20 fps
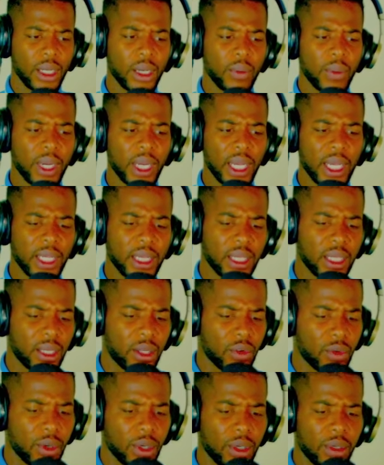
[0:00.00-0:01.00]
what? The
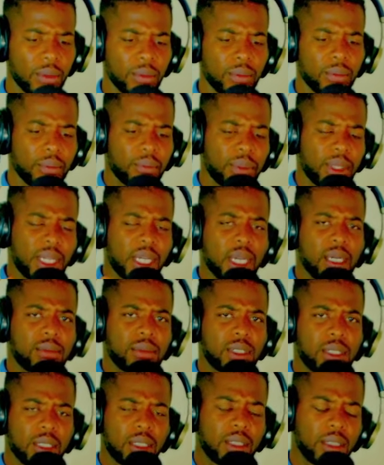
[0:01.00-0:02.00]
groom
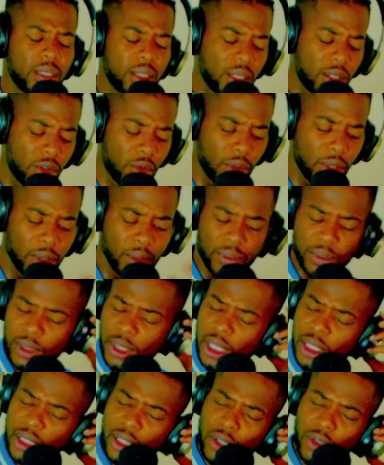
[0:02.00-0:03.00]
becomes the the groom
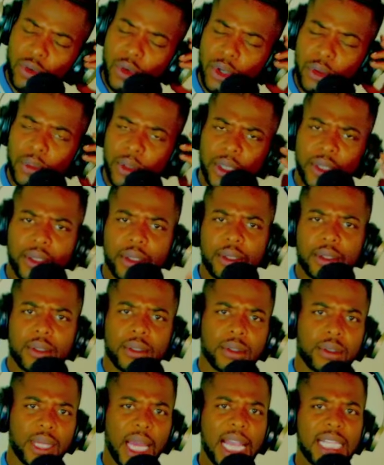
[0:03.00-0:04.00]
does the grooming.
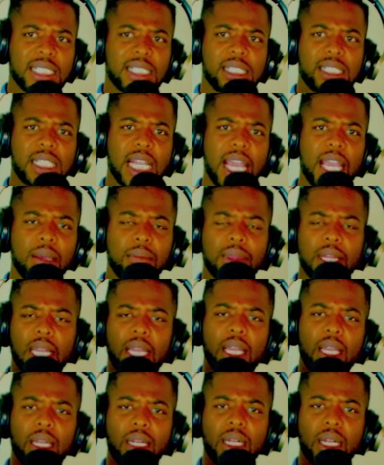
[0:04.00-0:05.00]
That's the same
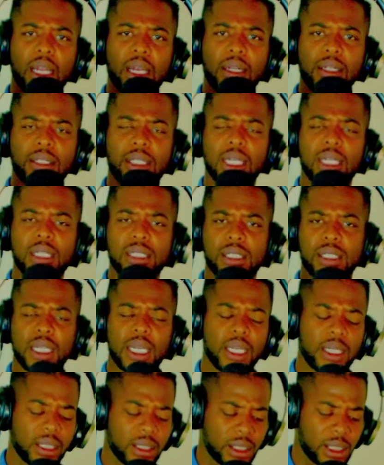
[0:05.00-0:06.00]
thing that Diddy
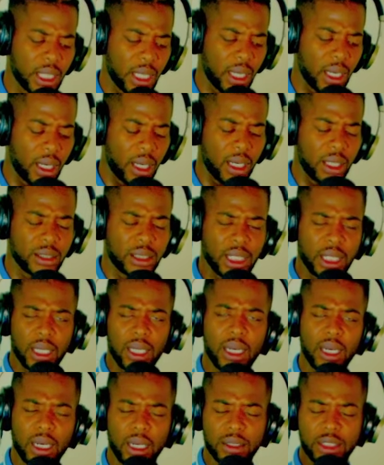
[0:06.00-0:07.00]
said to J, uh, D,
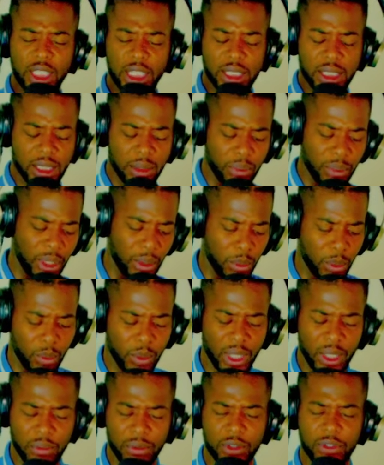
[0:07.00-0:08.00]
uh, Justin Bieber
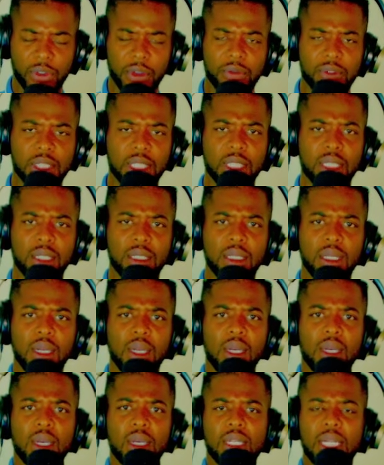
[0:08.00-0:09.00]
when he was 15.
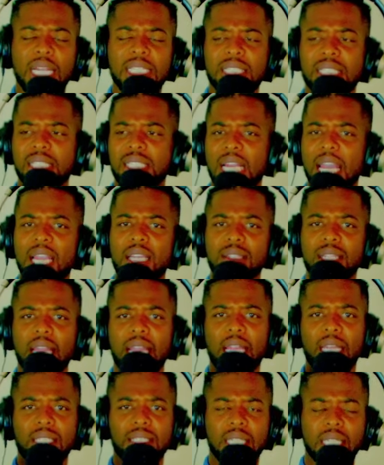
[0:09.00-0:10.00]
That's the same
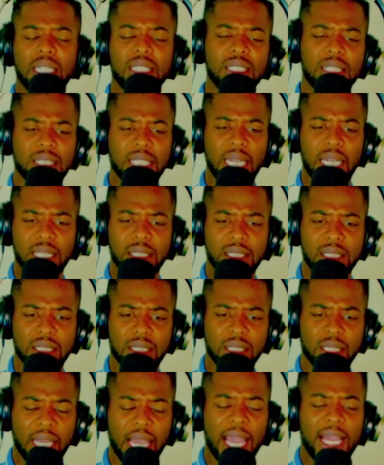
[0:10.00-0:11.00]
thing Diddy said
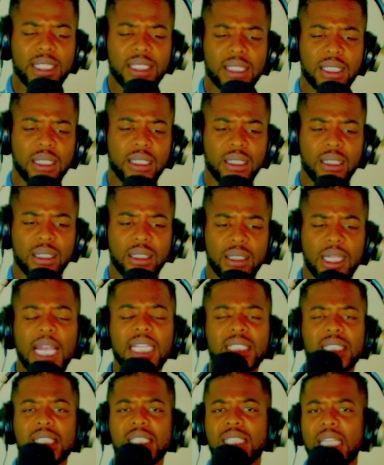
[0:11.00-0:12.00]
to Cassie.
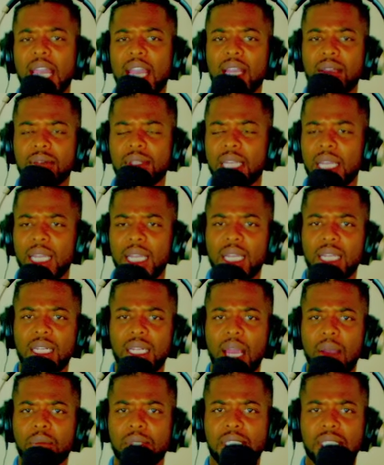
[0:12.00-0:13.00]
That's the same thing
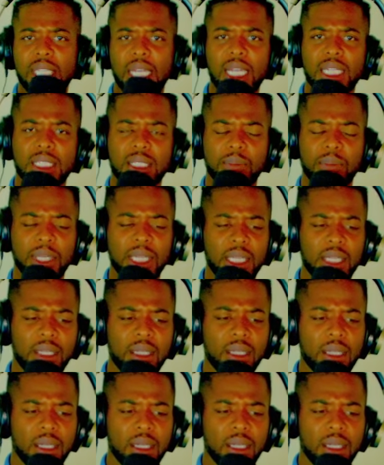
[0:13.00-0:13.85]
that was said to me